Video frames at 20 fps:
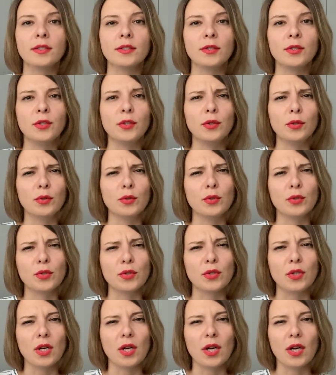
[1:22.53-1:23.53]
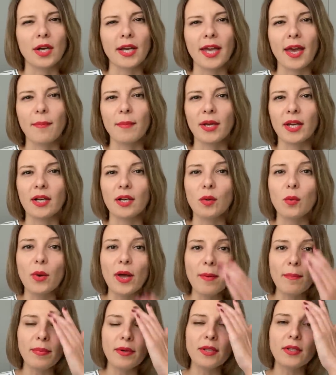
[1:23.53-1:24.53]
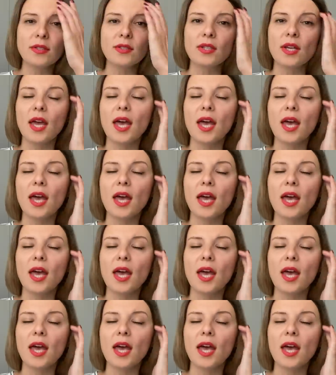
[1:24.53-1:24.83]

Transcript: use chemical weapons,